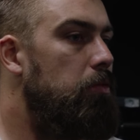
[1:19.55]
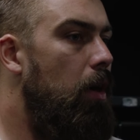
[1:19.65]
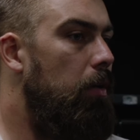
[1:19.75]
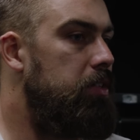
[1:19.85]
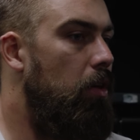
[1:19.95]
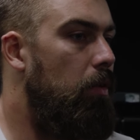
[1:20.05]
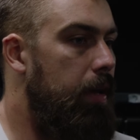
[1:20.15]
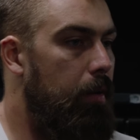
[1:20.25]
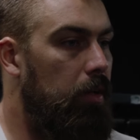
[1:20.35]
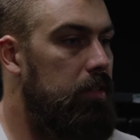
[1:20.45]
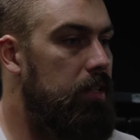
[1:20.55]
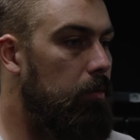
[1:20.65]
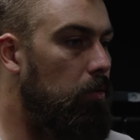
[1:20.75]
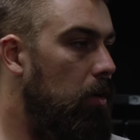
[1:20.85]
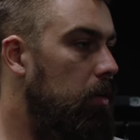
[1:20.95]
we always go in, hey, we're going to stop
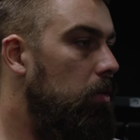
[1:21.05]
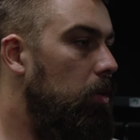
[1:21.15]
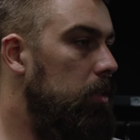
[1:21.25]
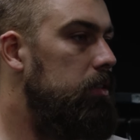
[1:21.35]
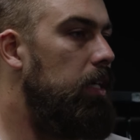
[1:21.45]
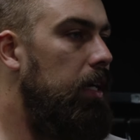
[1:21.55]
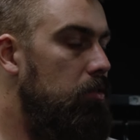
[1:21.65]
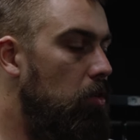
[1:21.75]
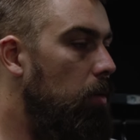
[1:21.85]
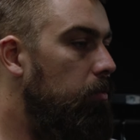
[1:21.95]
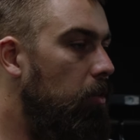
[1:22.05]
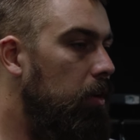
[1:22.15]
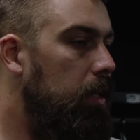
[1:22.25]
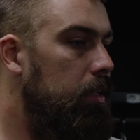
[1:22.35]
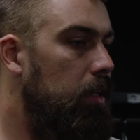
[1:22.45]
the run, we're going to take control up
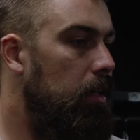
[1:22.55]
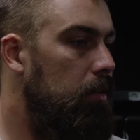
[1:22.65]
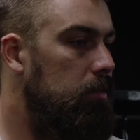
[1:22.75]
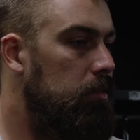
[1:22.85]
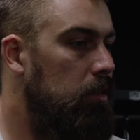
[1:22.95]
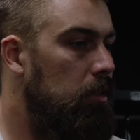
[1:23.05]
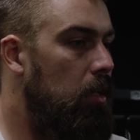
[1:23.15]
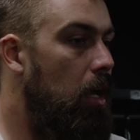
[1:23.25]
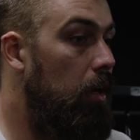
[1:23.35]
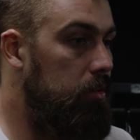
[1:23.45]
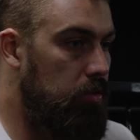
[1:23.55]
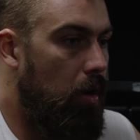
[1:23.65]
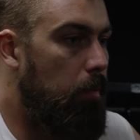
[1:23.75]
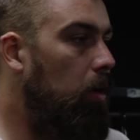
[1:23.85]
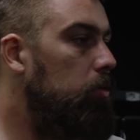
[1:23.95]
front, and do
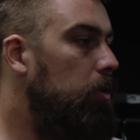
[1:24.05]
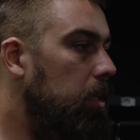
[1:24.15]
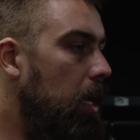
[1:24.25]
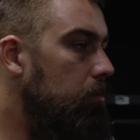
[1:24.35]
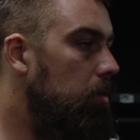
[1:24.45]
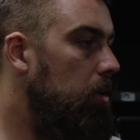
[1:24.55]
our part to win the game.